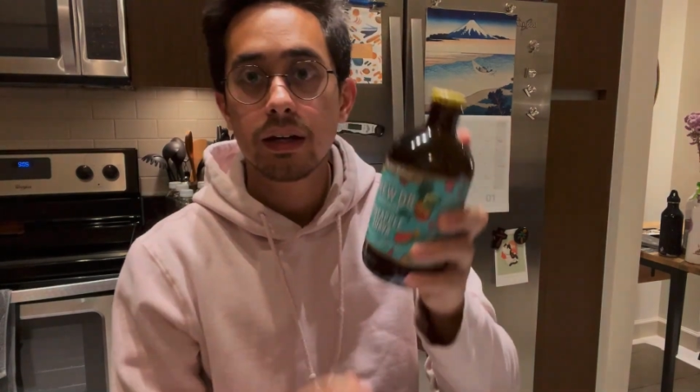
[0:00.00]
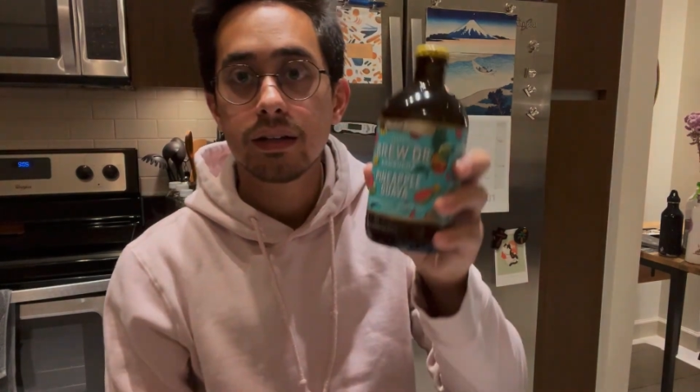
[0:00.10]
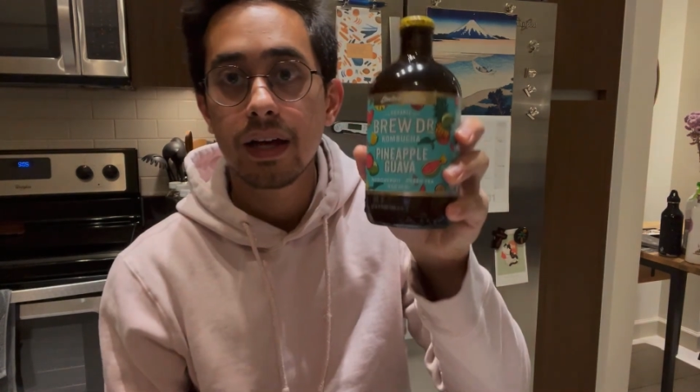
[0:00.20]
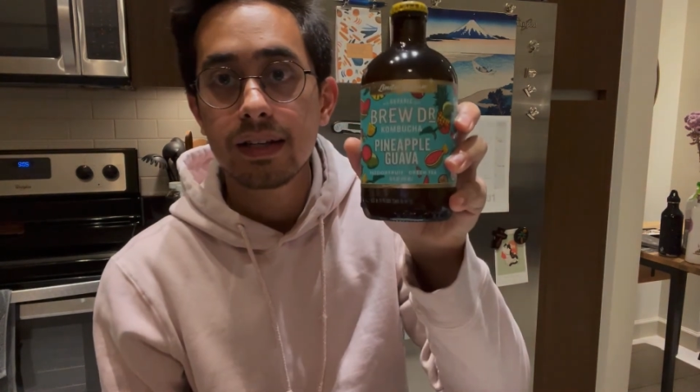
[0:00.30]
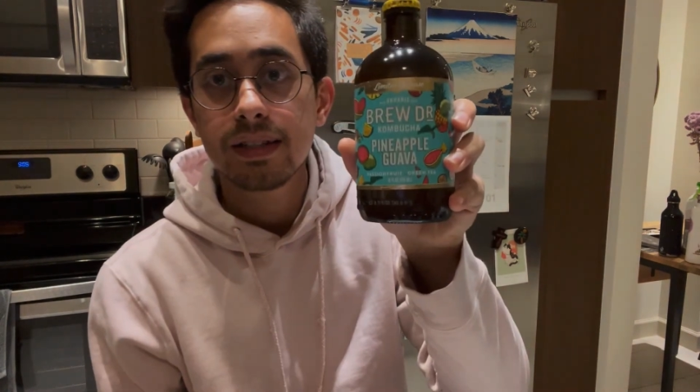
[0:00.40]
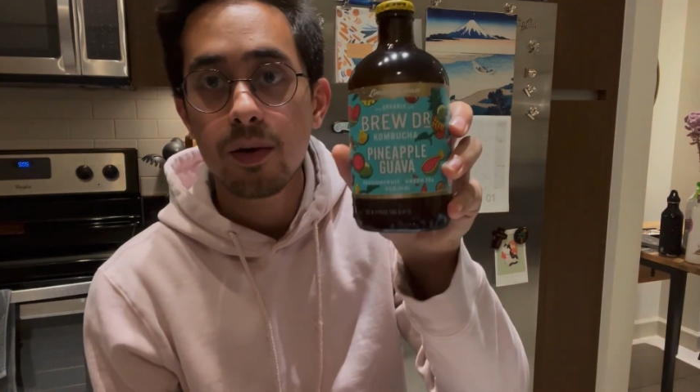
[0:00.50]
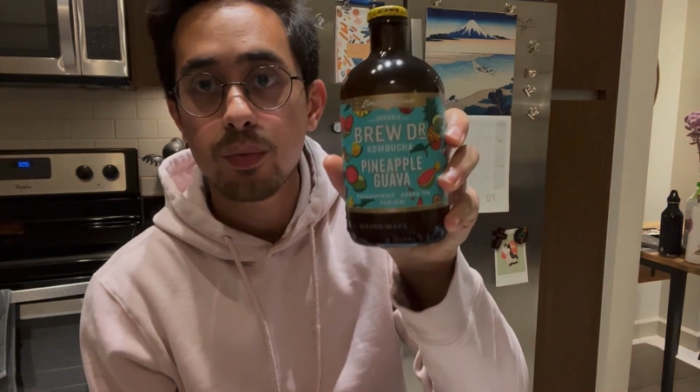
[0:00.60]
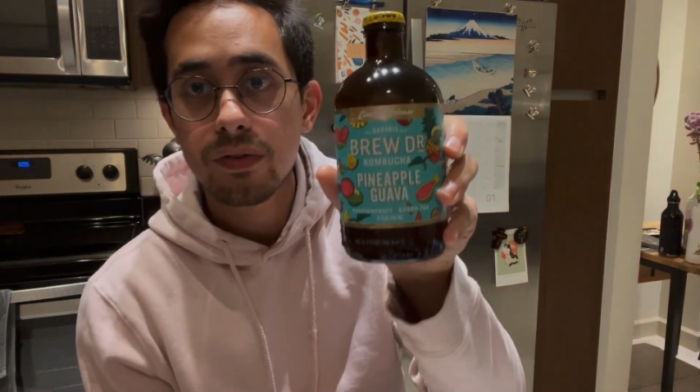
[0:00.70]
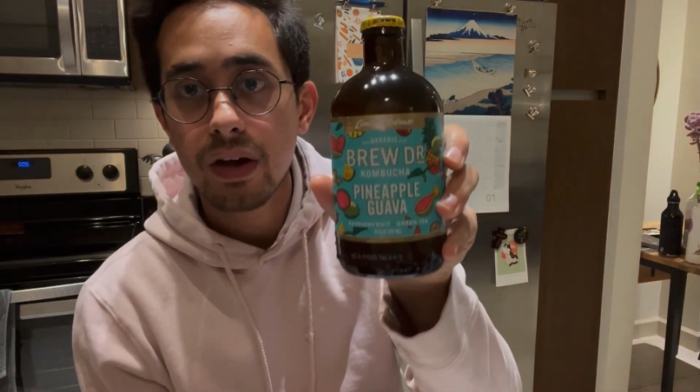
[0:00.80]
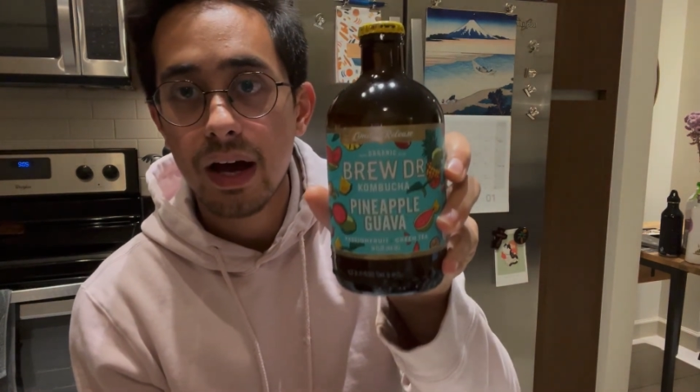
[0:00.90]
Next up,
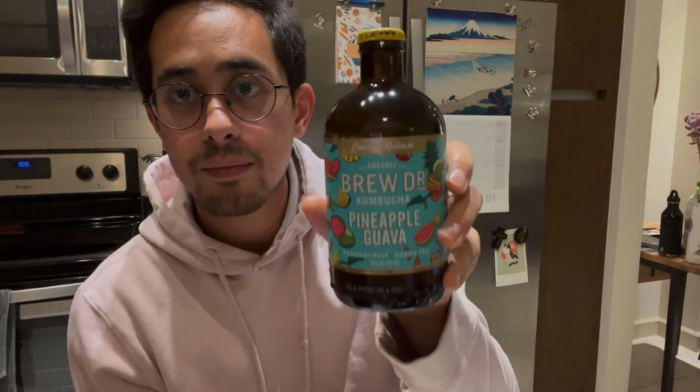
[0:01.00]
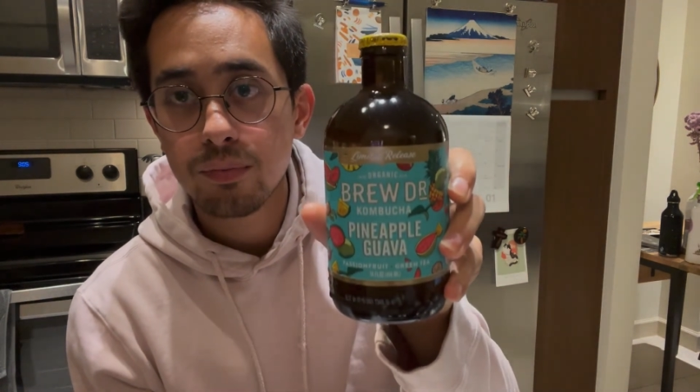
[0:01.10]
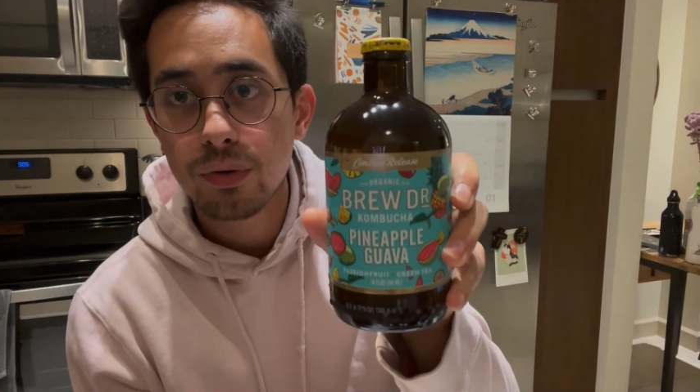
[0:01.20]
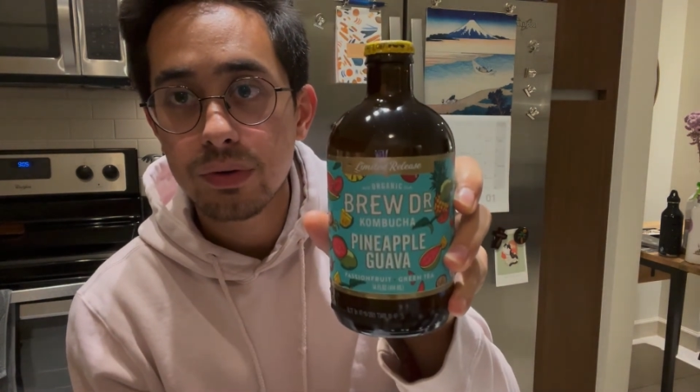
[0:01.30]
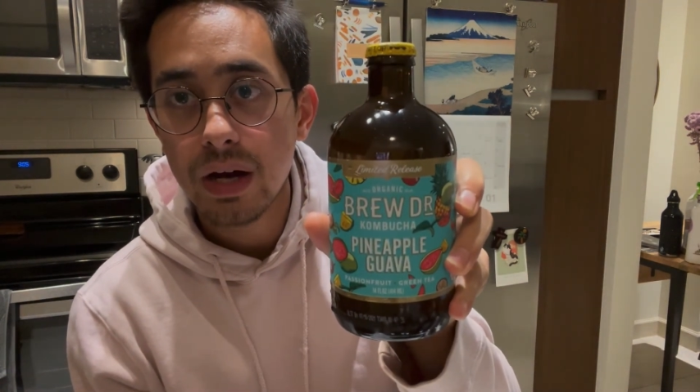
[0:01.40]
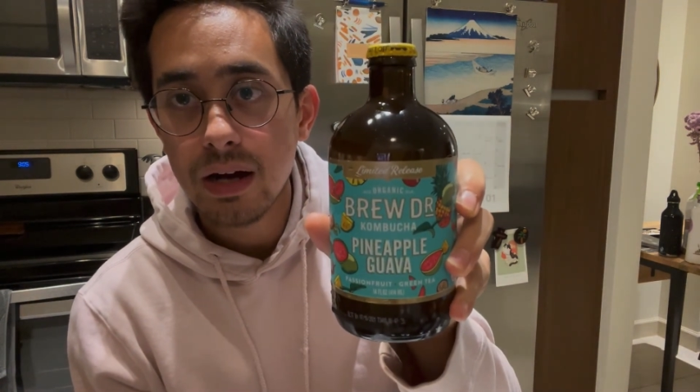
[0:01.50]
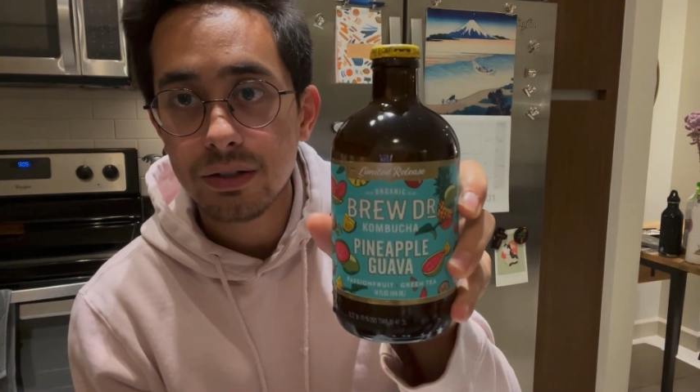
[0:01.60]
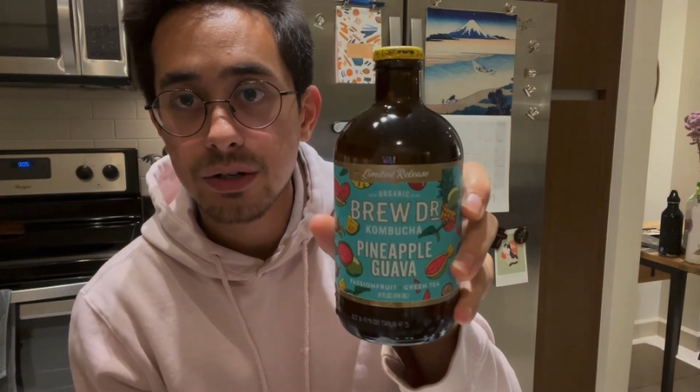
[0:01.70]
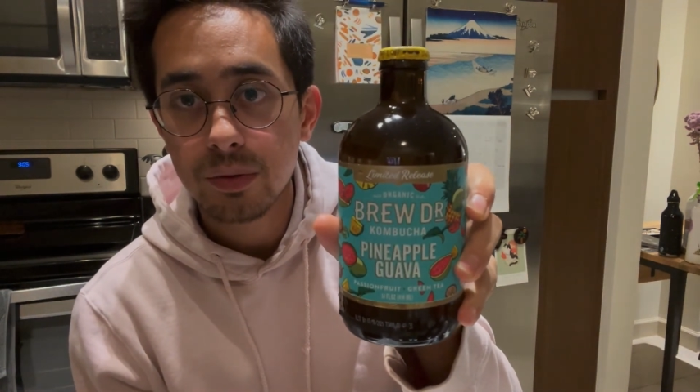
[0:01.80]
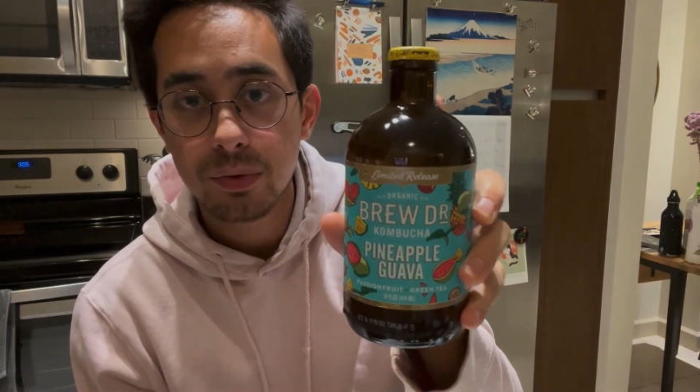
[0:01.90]
we've got Brew
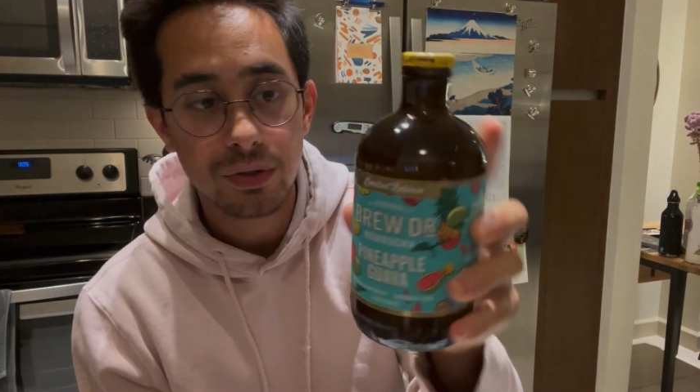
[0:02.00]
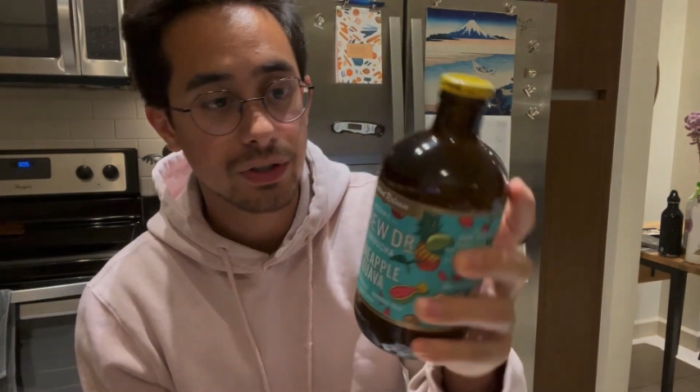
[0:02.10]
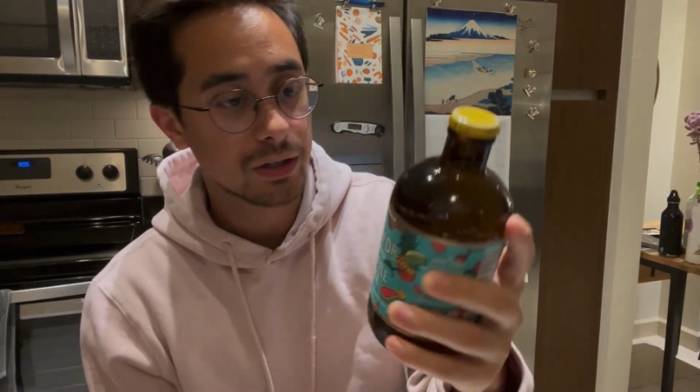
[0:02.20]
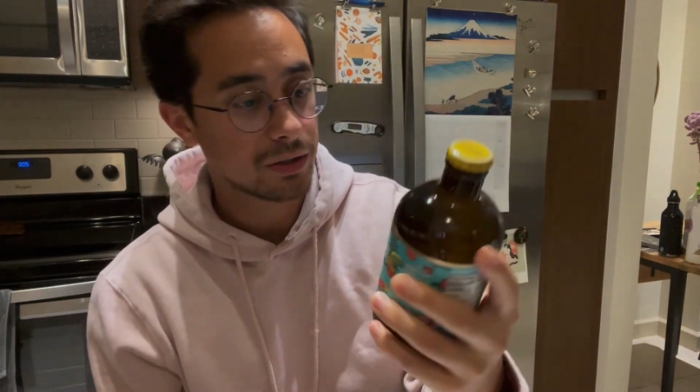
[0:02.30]
Doctor Kombucha.